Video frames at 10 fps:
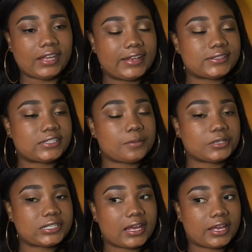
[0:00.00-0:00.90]
In
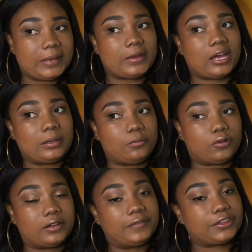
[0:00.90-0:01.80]
summertime, I'm
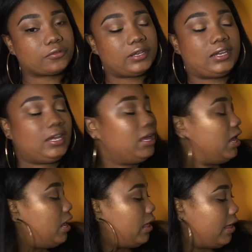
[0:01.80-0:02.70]
more of a 3.
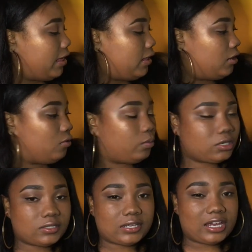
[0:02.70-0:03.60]
In
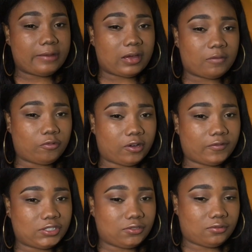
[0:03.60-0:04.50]
wintertime, I'm more
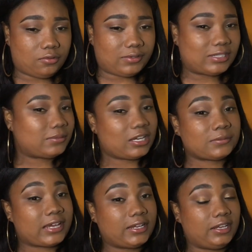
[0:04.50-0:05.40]
of a 2.
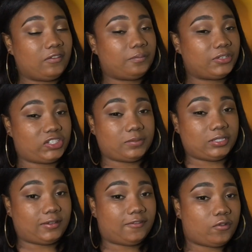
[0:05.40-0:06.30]
Sometimes I can even push up
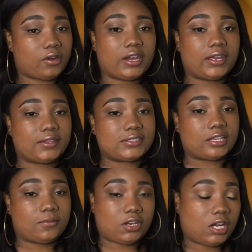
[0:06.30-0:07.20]
to a 4 in the
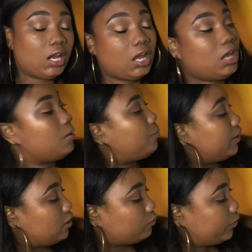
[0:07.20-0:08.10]
summer,
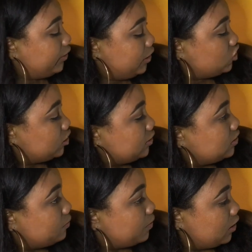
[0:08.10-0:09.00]
but it really
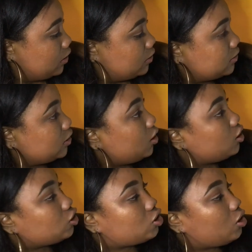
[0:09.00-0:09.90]
just depends.
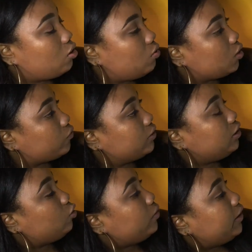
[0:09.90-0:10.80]
So
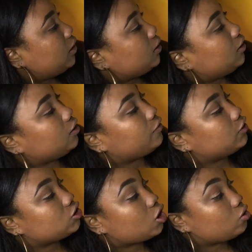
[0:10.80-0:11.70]
really quick,
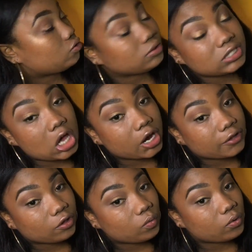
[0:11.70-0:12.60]
the tones
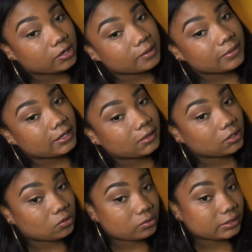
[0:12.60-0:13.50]
are the warmth and
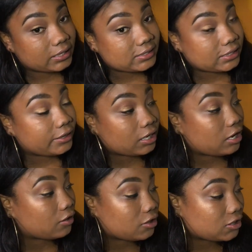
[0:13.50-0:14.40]
the coolness in the
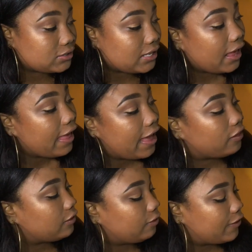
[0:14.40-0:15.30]
colors,
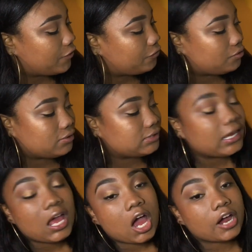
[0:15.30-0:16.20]
and the levels
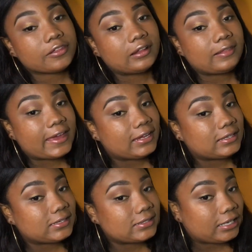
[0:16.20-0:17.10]
are the
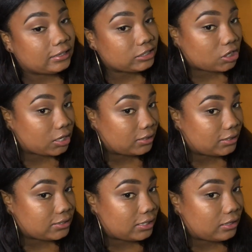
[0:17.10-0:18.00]
lightness and the
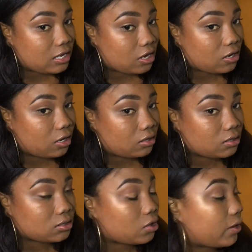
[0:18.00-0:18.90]
darkness in the hair
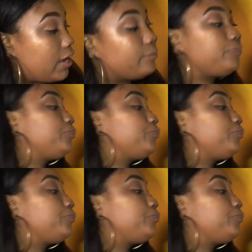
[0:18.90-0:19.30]
colors, okay?